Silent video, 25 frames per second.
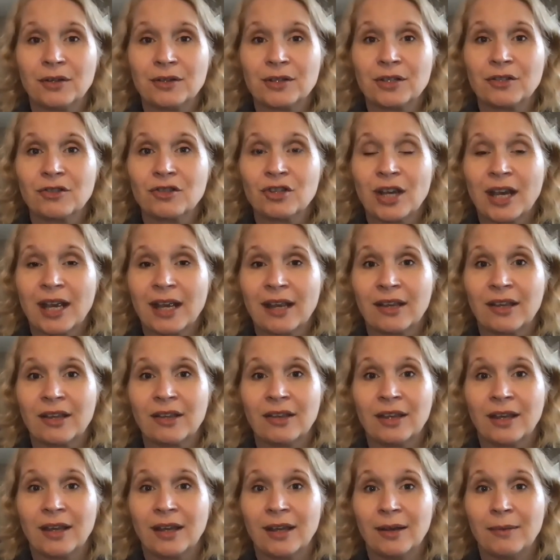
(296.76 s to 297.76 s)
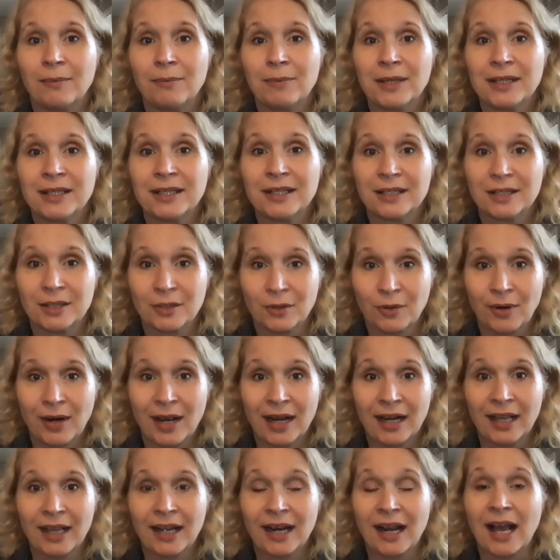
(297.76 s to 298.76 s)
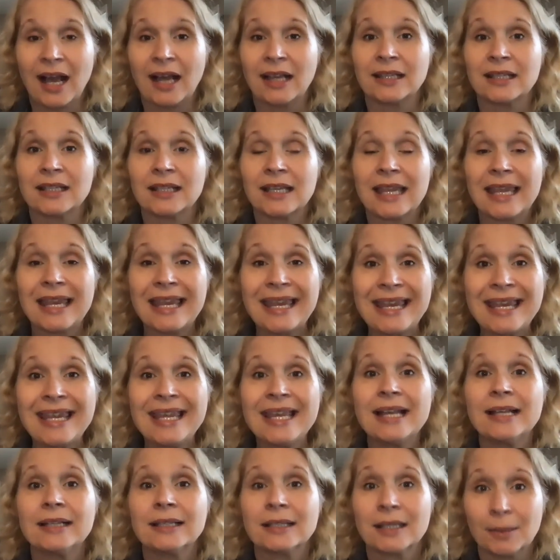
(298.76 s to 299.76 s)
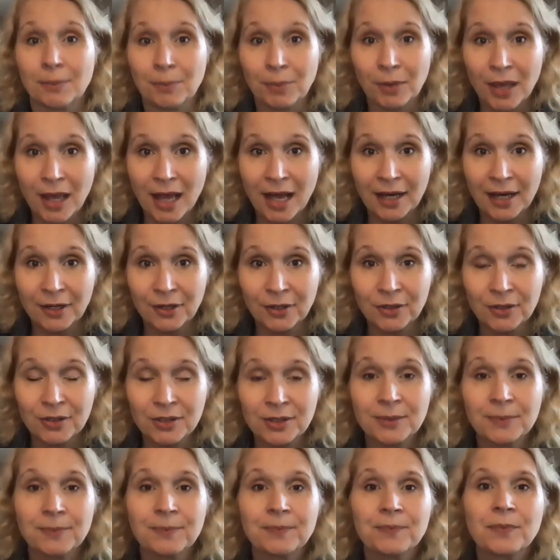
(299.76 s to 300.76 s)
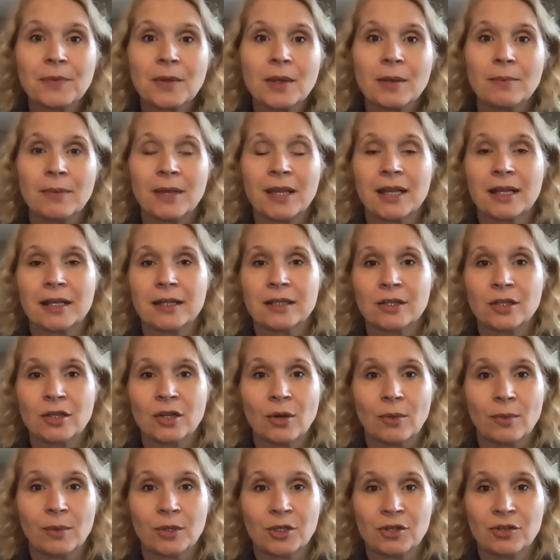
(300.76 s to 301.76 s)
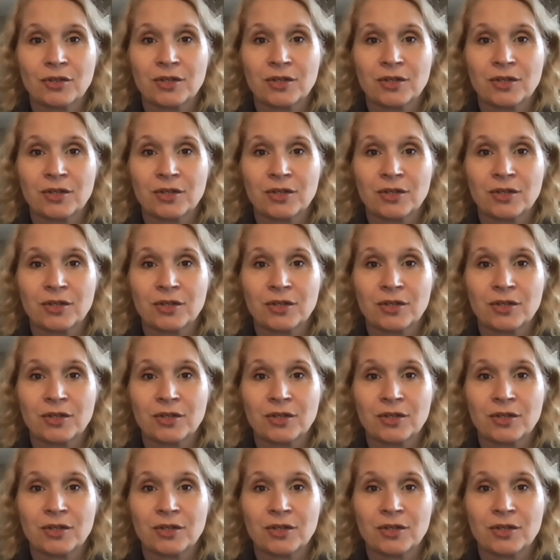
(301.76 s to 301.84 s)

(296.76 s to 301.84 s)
check the business credit on key suppliers, because you don't want your